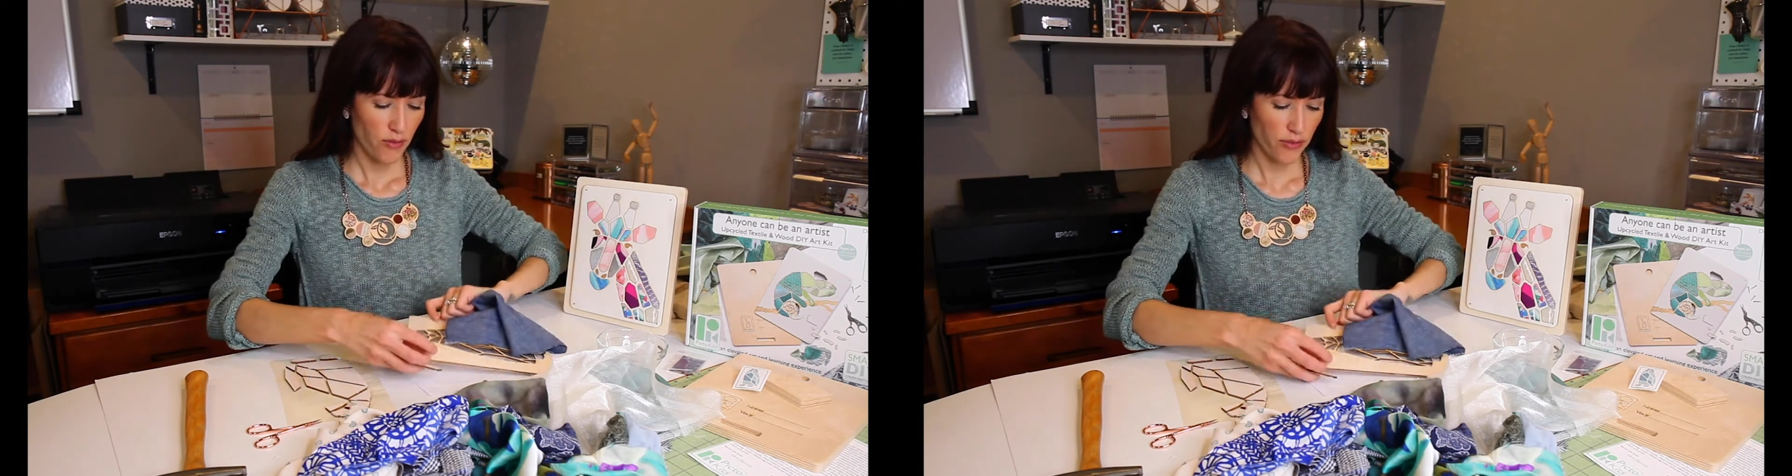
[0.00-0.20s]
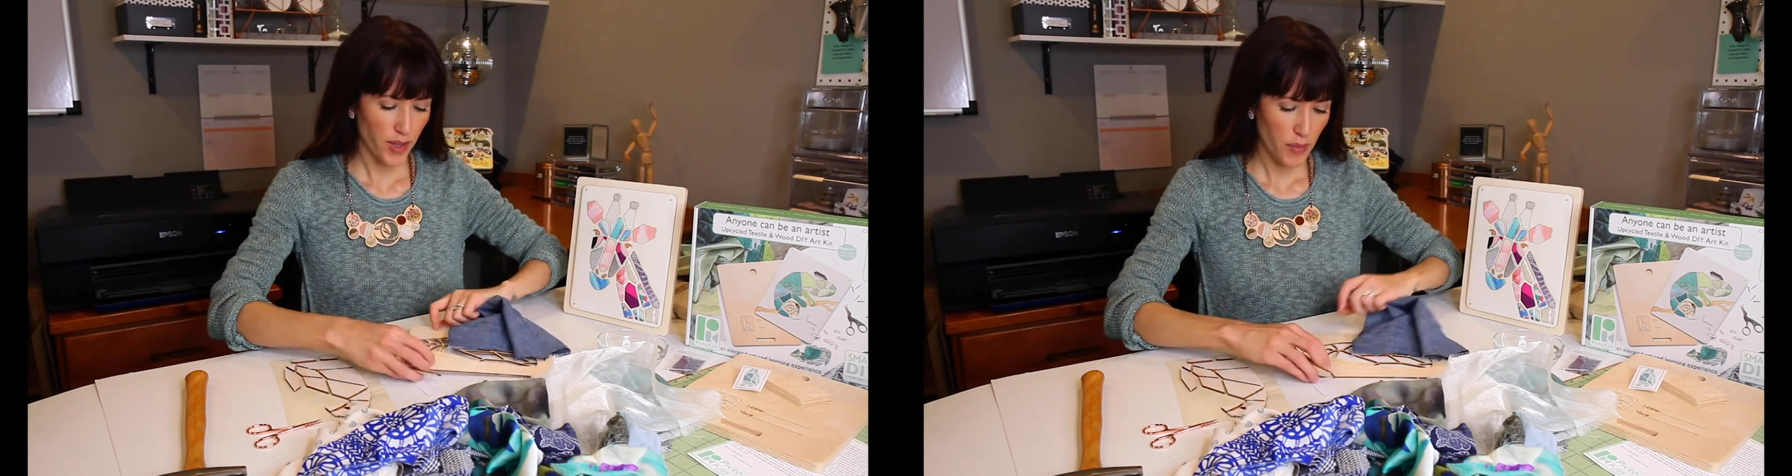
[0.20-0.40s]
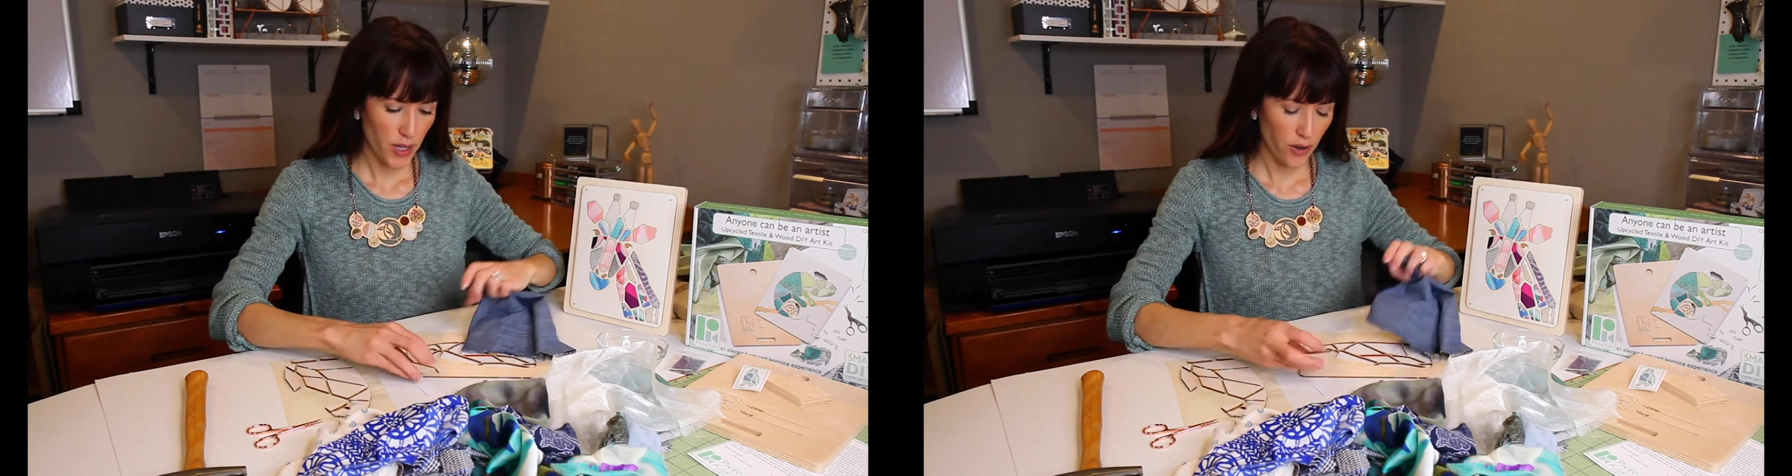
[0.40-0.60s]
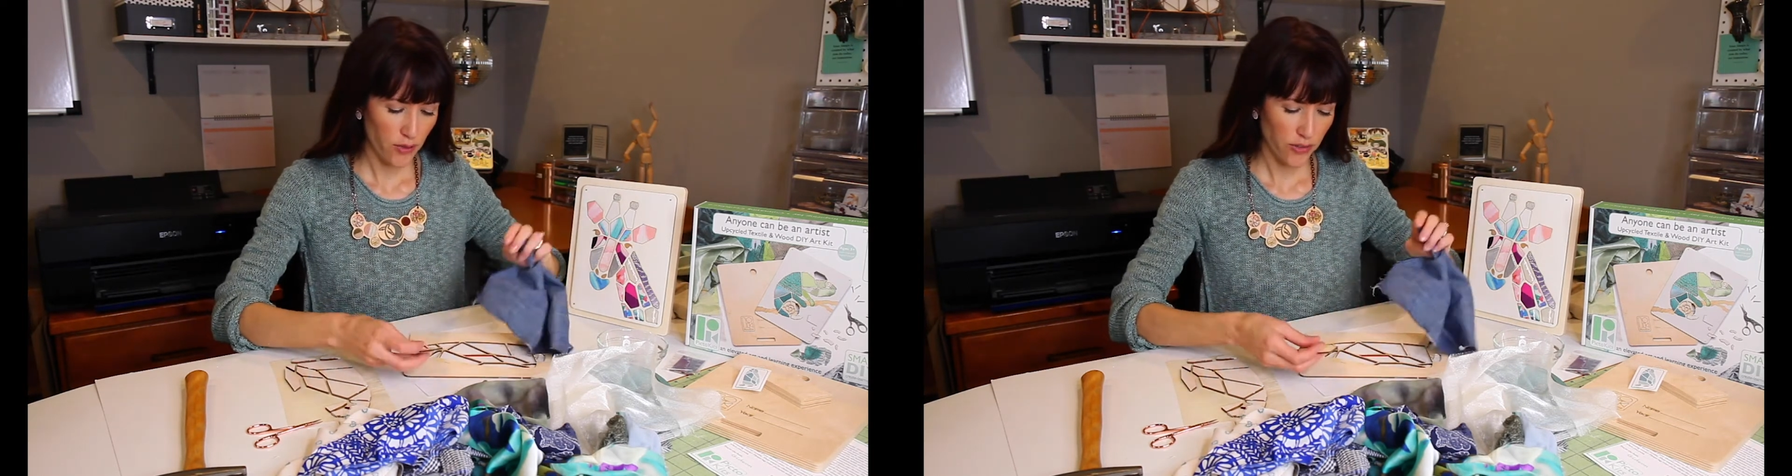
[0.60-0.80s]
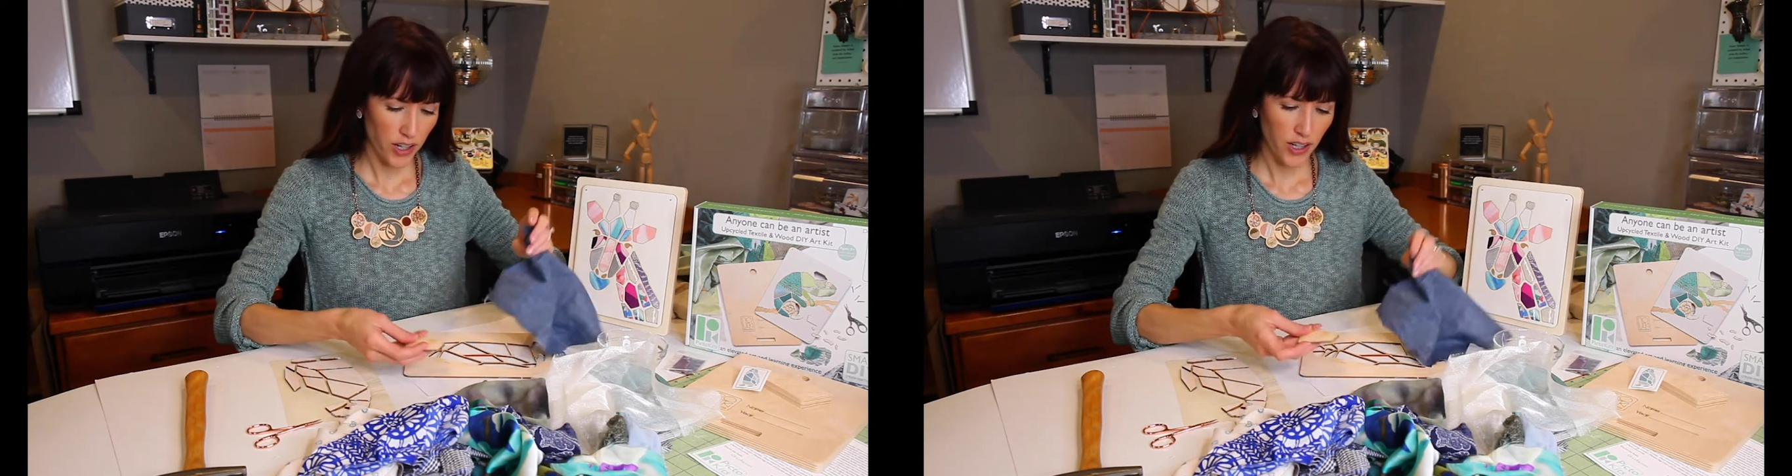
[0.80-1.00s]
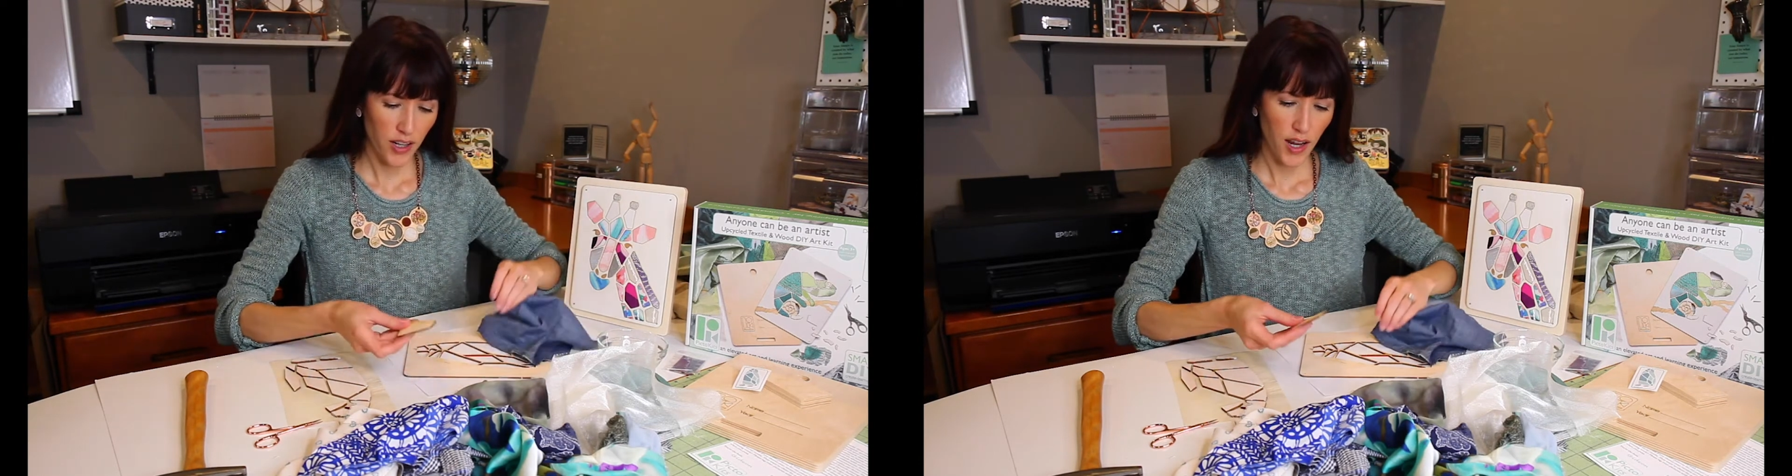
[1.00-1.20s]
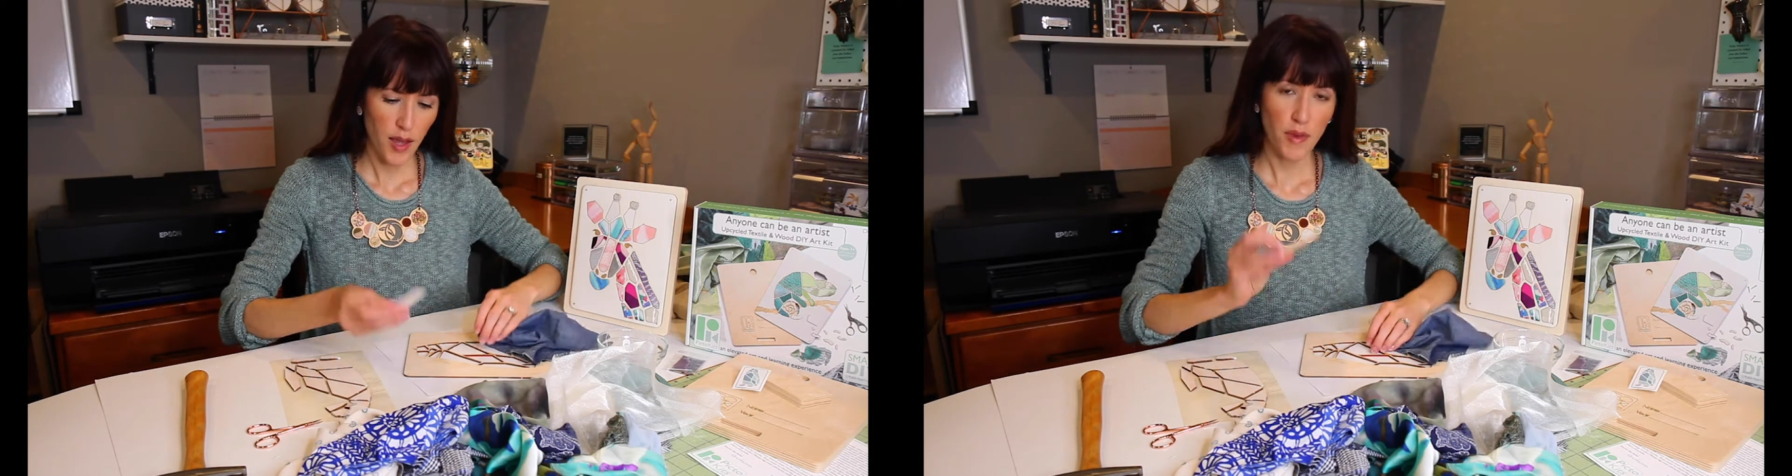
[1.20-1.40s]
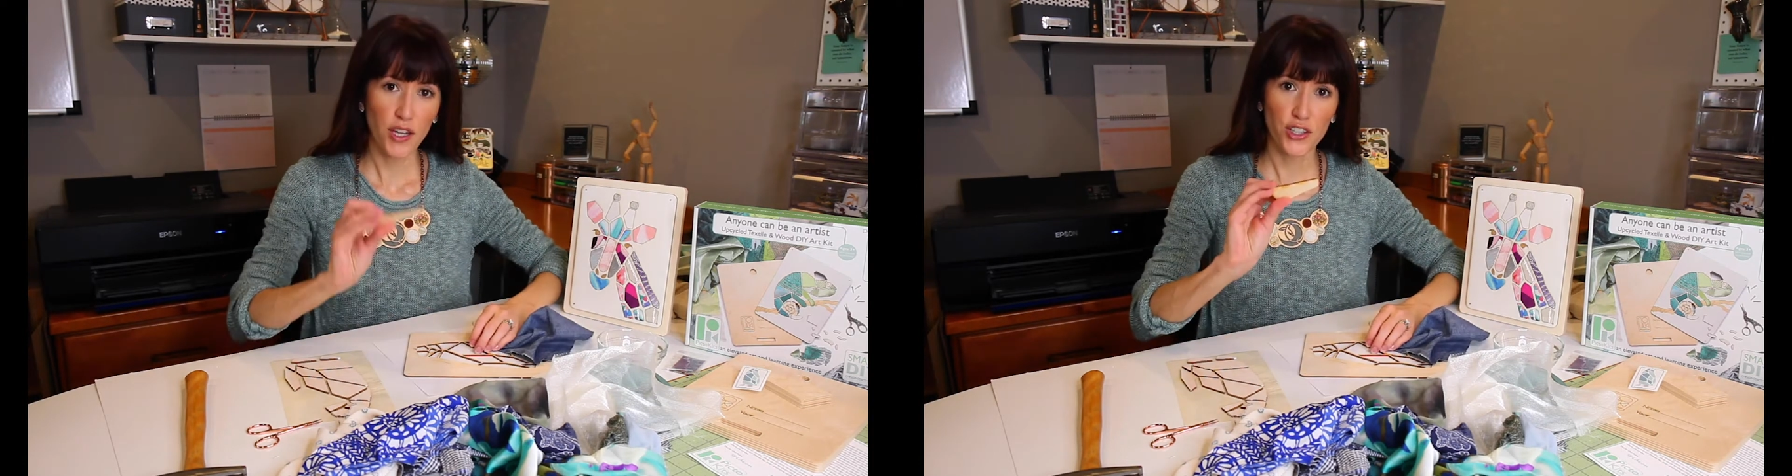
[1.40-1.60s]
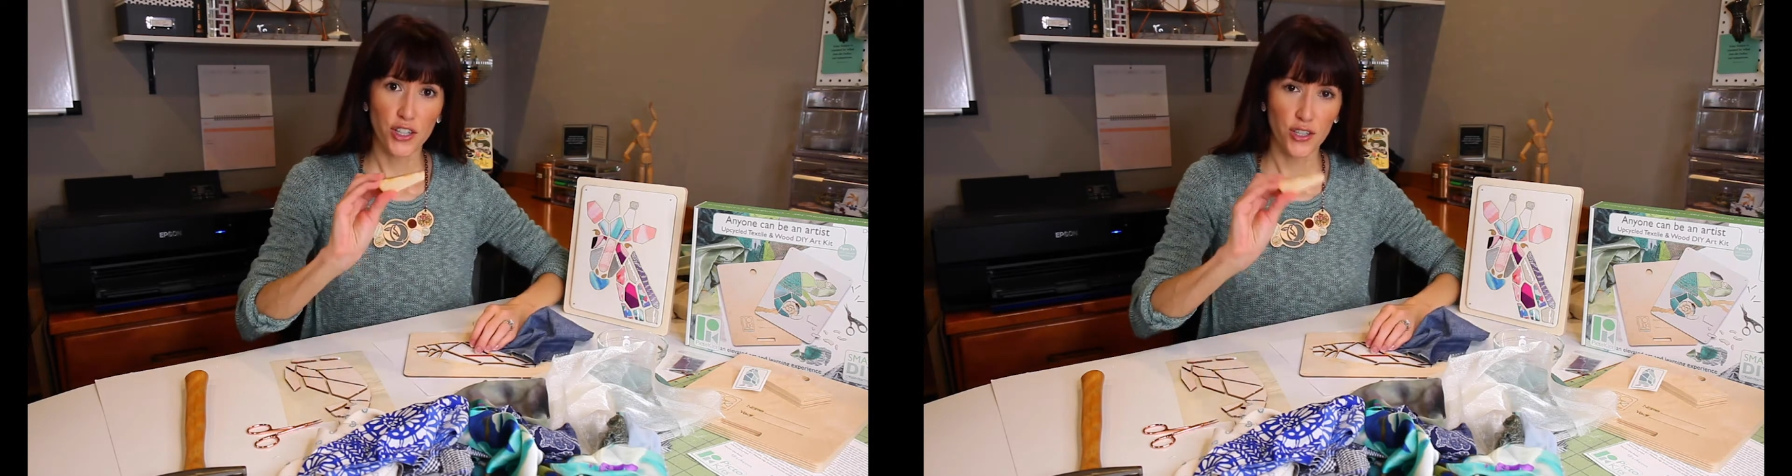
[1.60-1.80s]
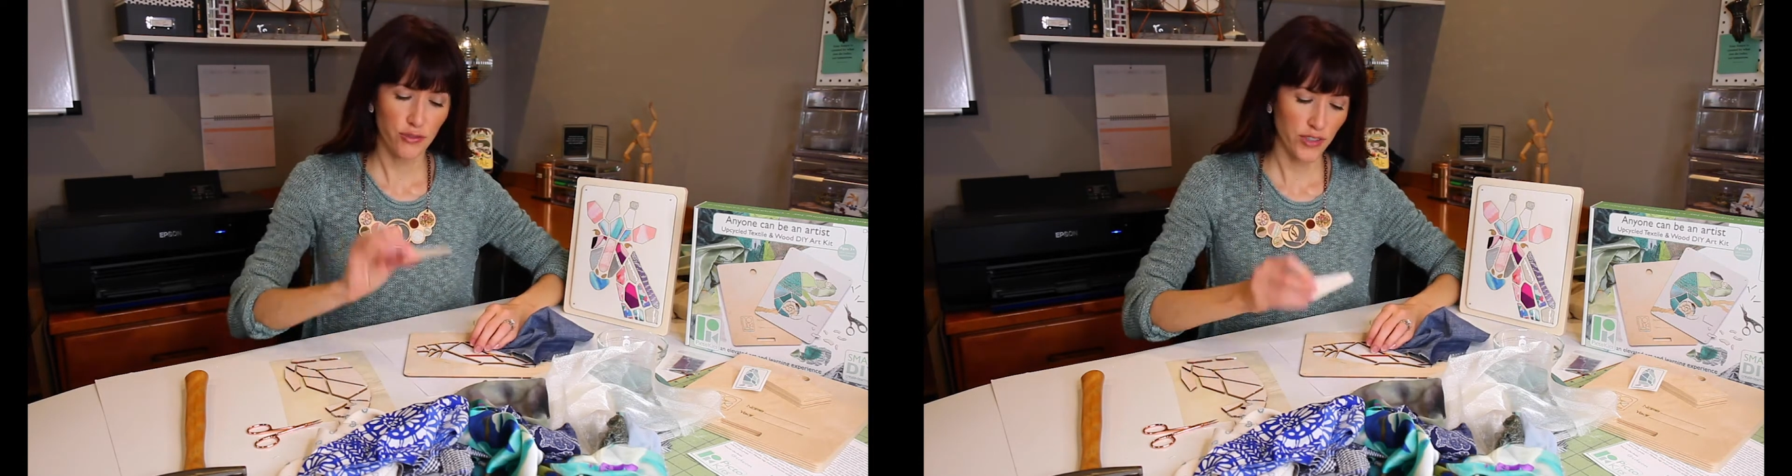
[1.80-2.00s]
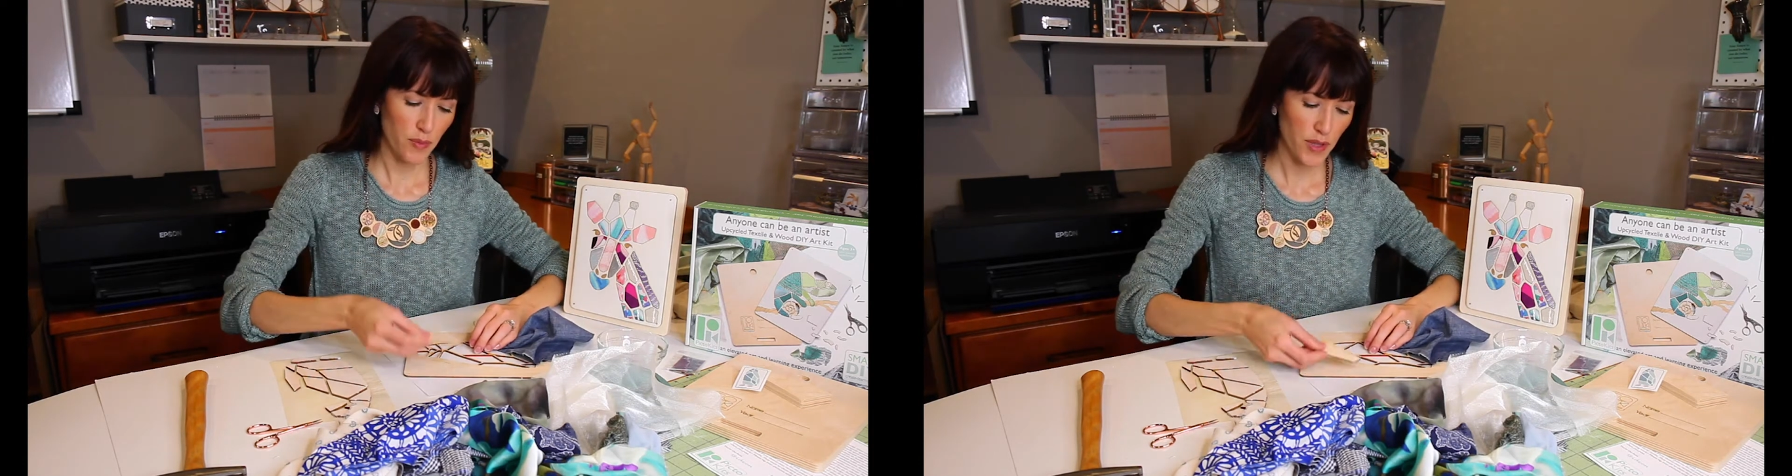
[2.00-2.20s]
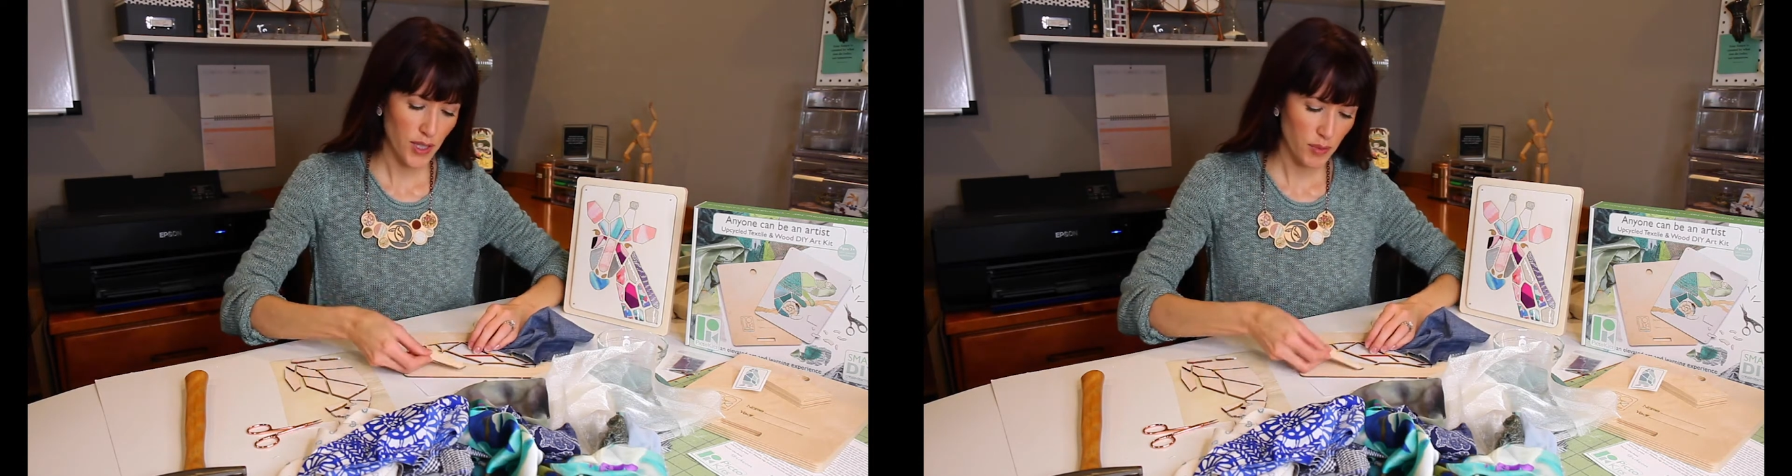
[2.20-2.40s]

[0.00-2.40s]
Flip it over and make sure you flip this